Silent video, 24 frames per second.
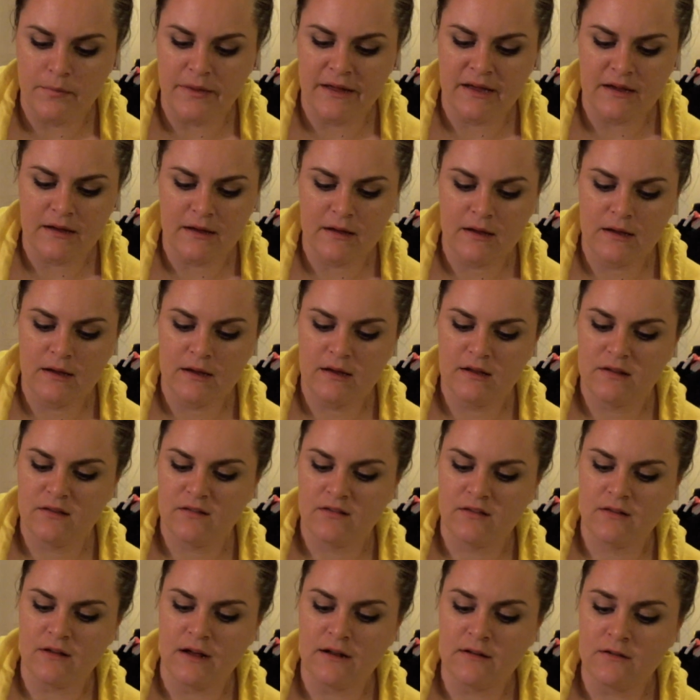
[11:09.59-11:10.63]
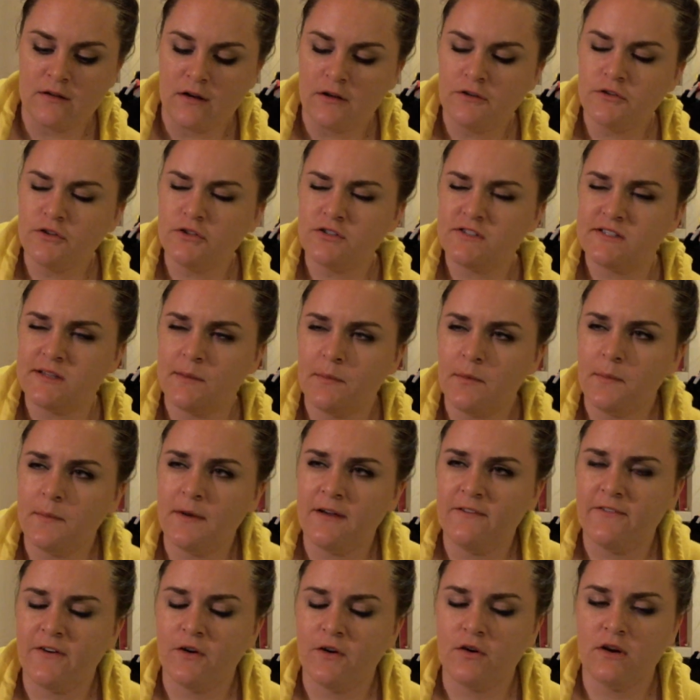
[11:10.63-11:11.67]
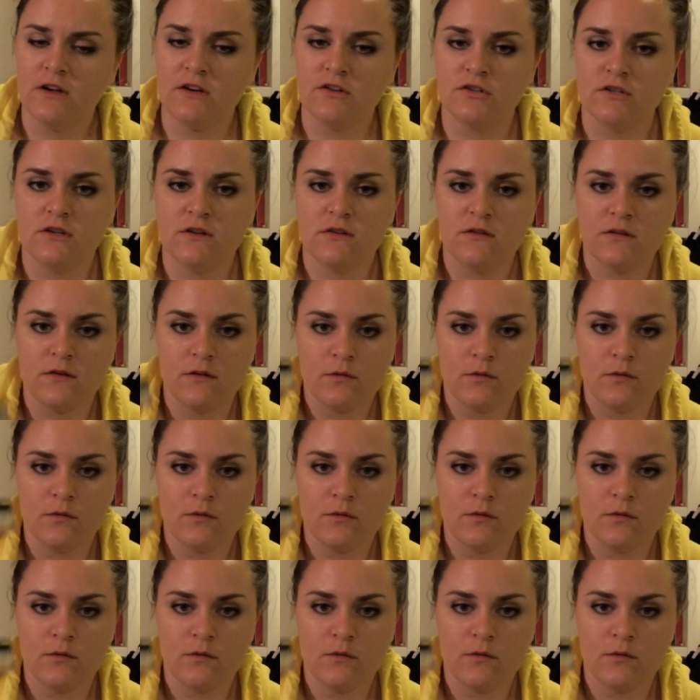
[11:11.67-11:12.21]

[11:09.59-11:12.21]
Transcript: Like under some of my foundations,